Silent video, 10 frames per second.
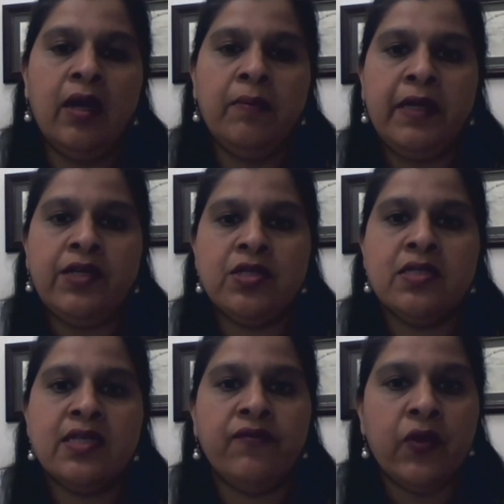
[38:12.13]

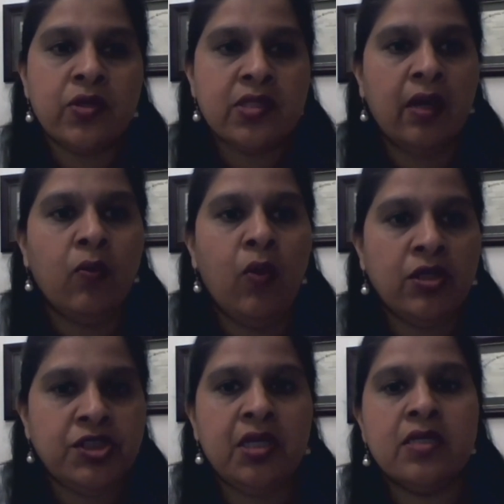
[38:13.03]
patients and folks that are
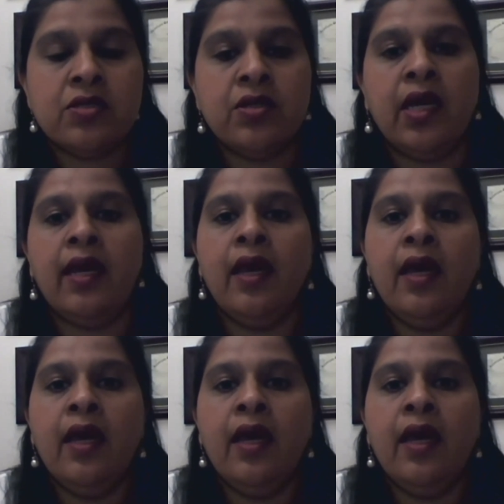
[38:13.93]
watching us today